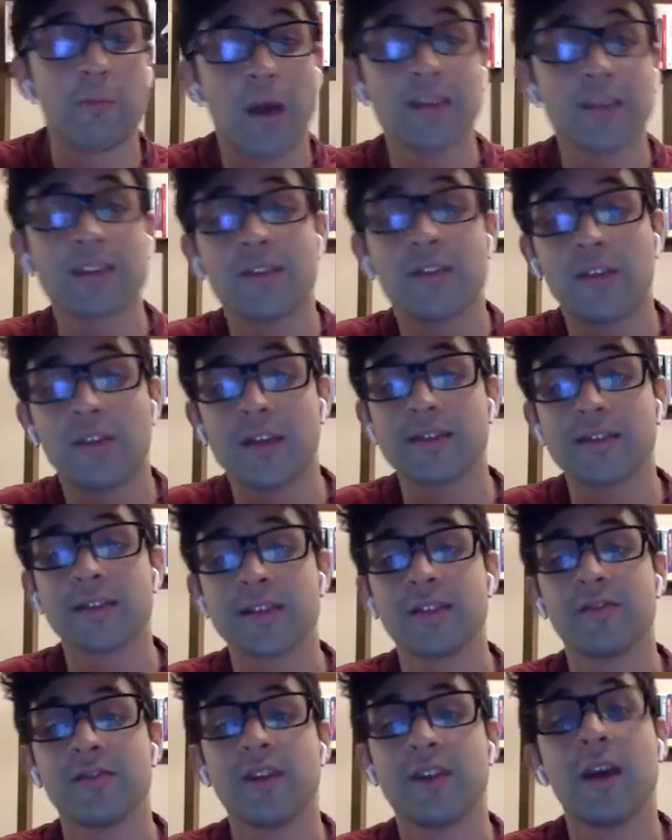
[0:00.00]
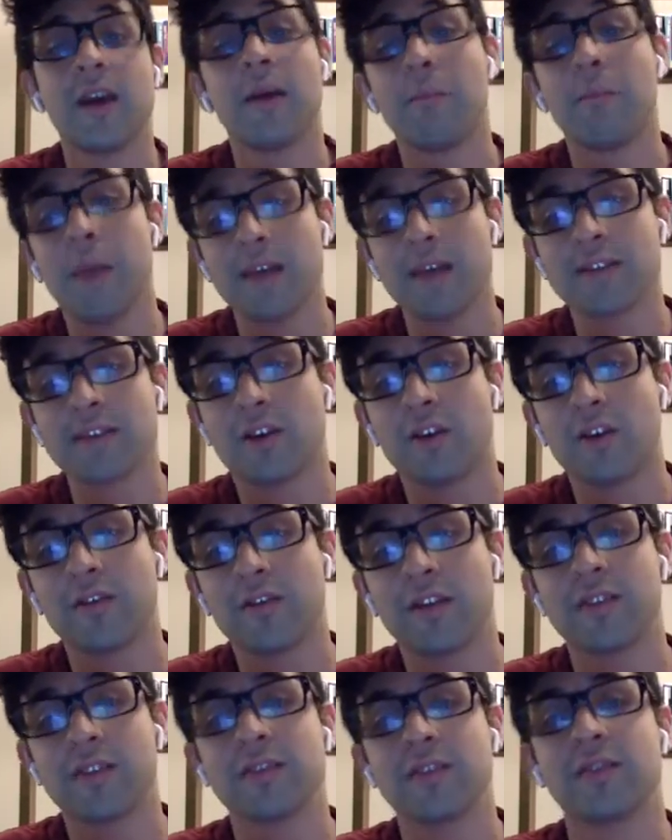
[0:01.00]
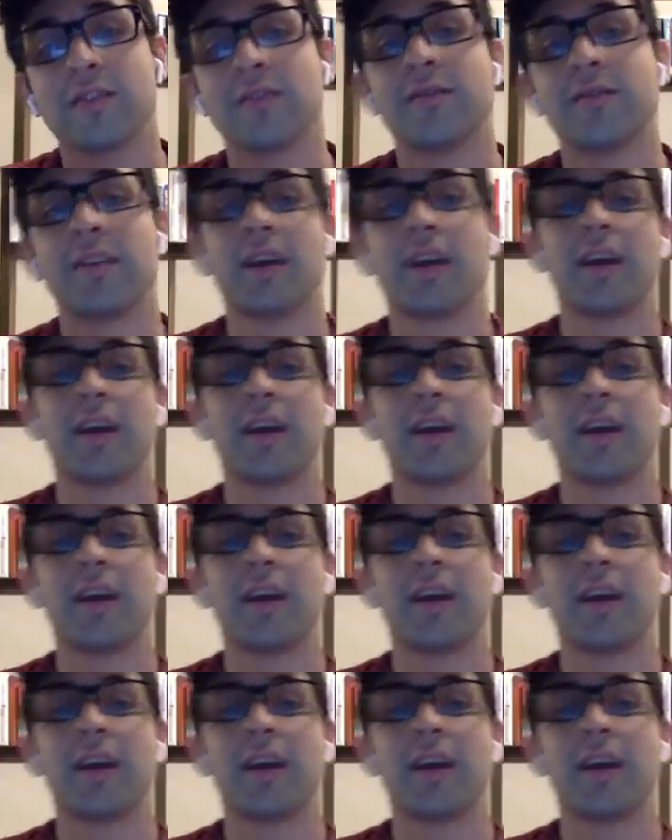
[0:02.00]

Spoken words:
best defensive, best offensive,